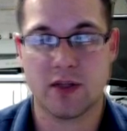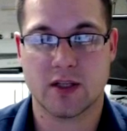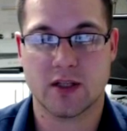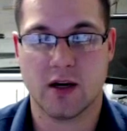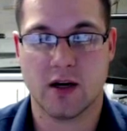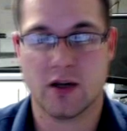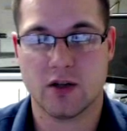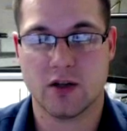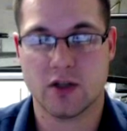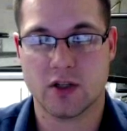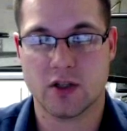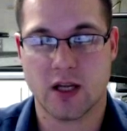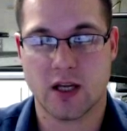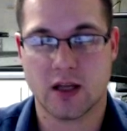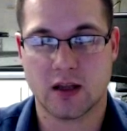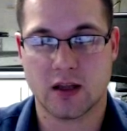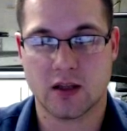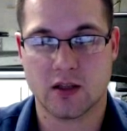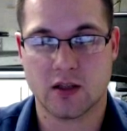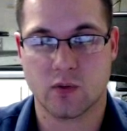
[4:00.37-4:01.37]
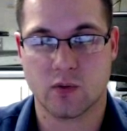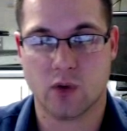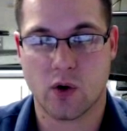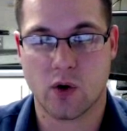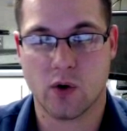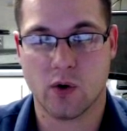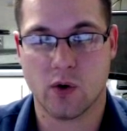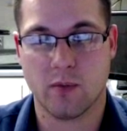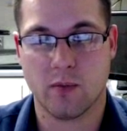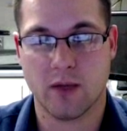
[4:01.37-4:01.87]
there. You just hit this
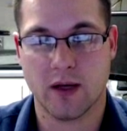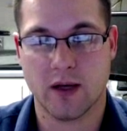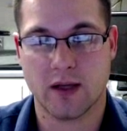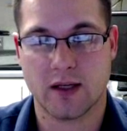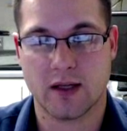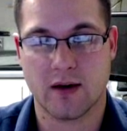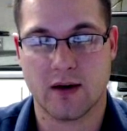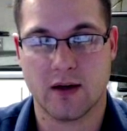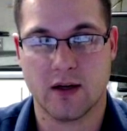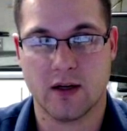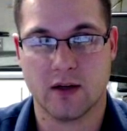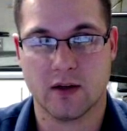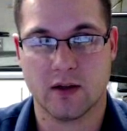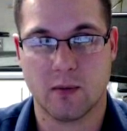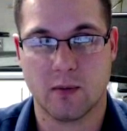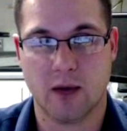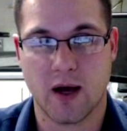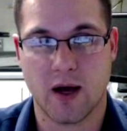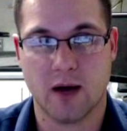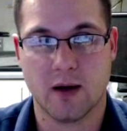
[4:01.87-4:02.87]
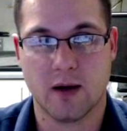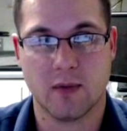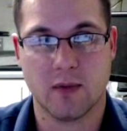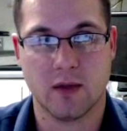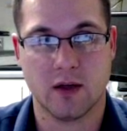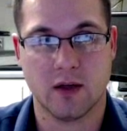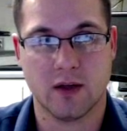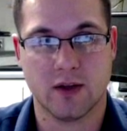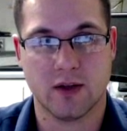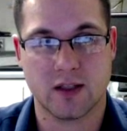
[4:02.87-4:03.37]
record button down here at the bottom.
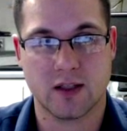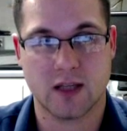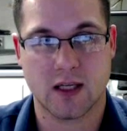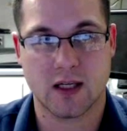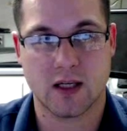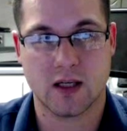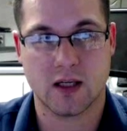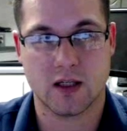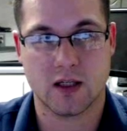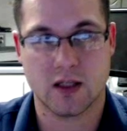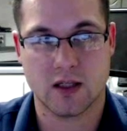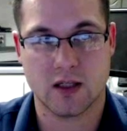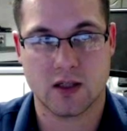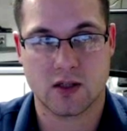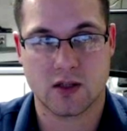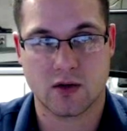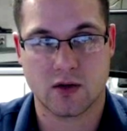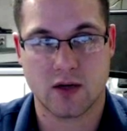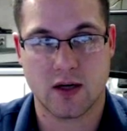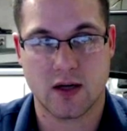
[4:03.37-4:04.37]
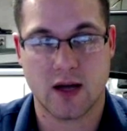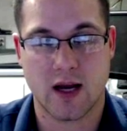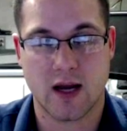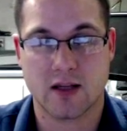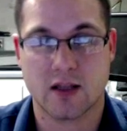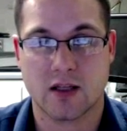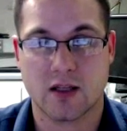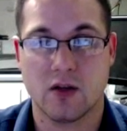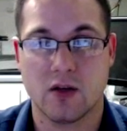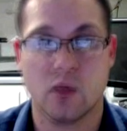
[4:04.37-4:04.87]
It'll then take you to this screen
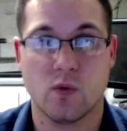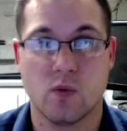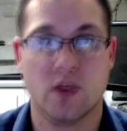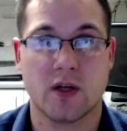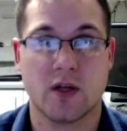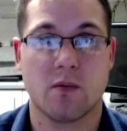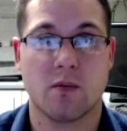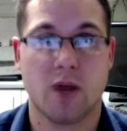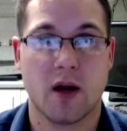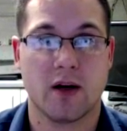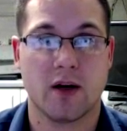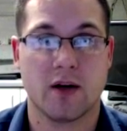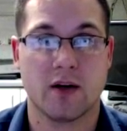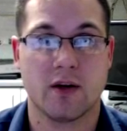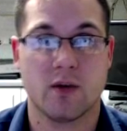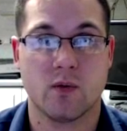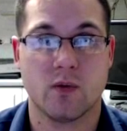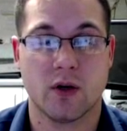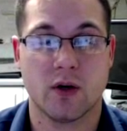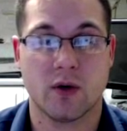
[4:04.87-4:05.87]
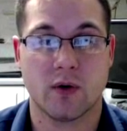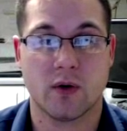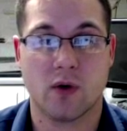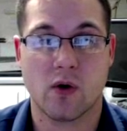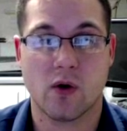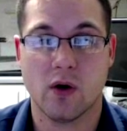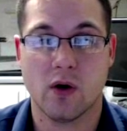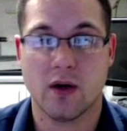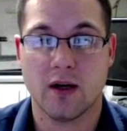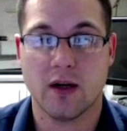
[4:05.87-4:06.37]
asking you which monitor you want to
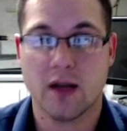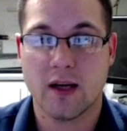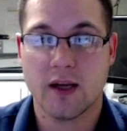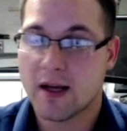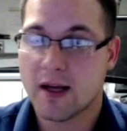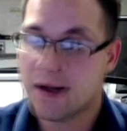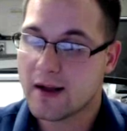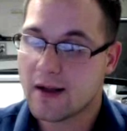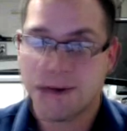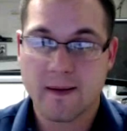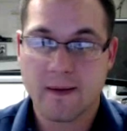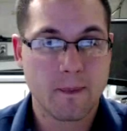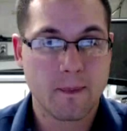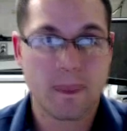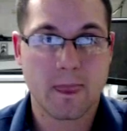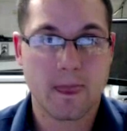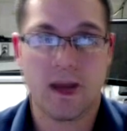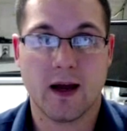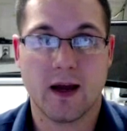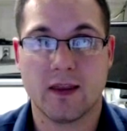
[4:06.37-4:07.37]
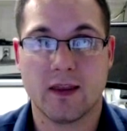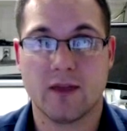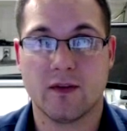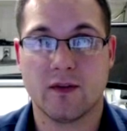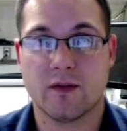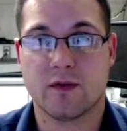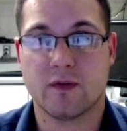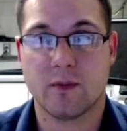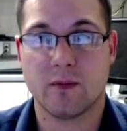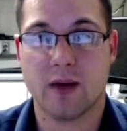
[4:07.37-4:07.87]
record. And then
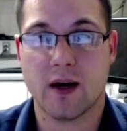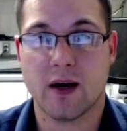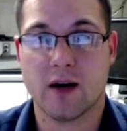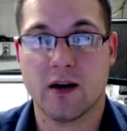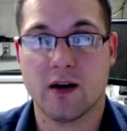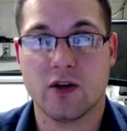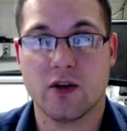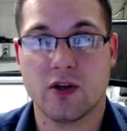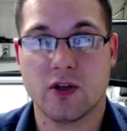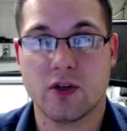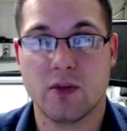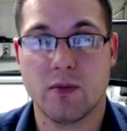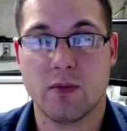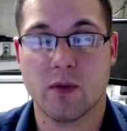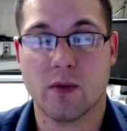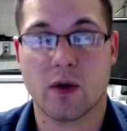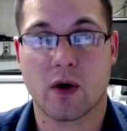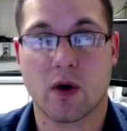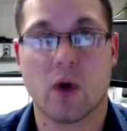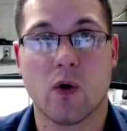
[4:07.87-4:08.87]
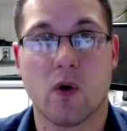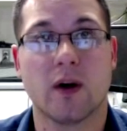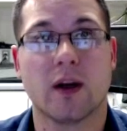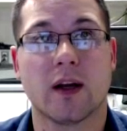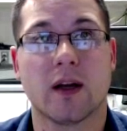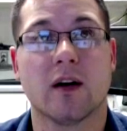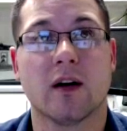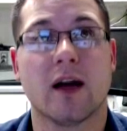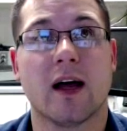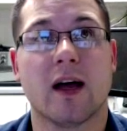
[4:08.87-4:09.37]
from there you should be
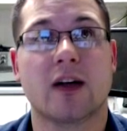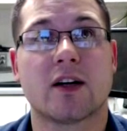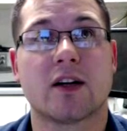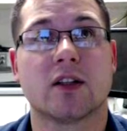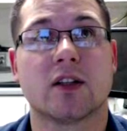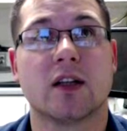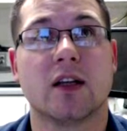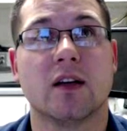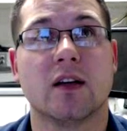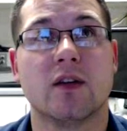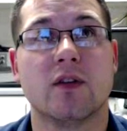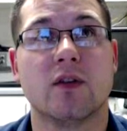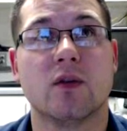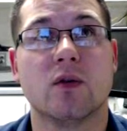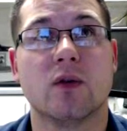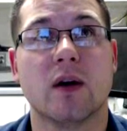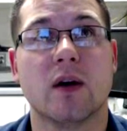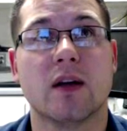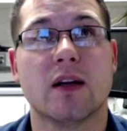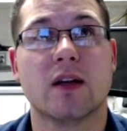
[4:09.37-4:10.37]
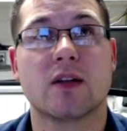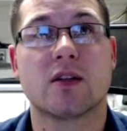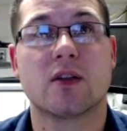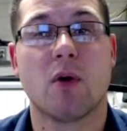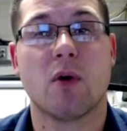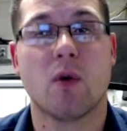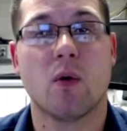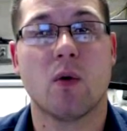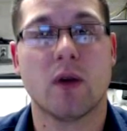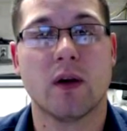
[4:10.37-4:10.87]
recording. It'll actually give you a
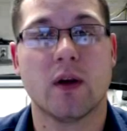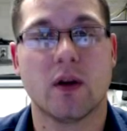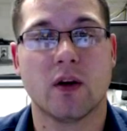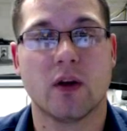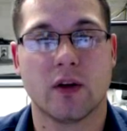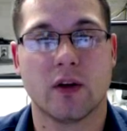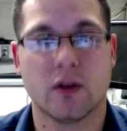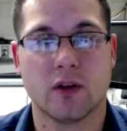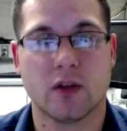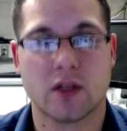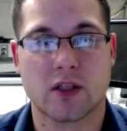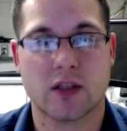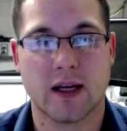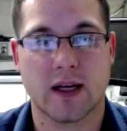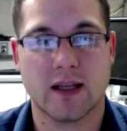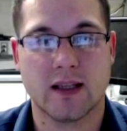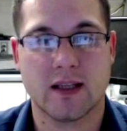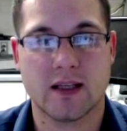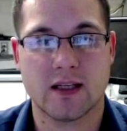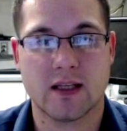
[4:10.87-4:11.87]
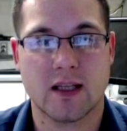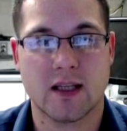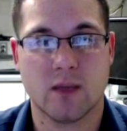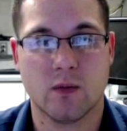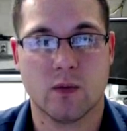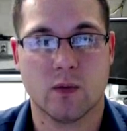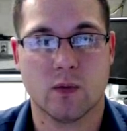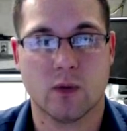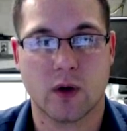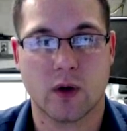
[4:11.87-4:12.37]
small window that looks like this that
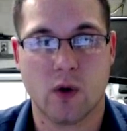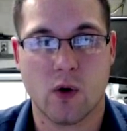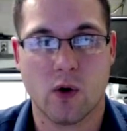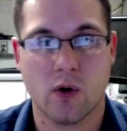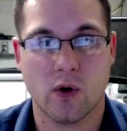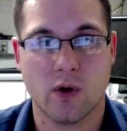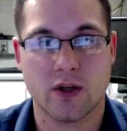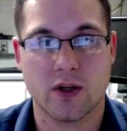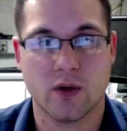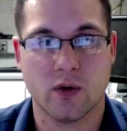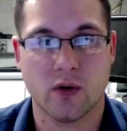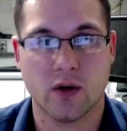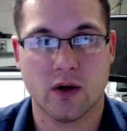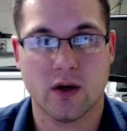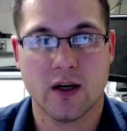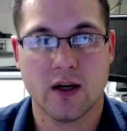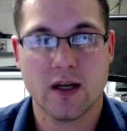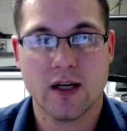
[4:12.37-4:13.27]
will record your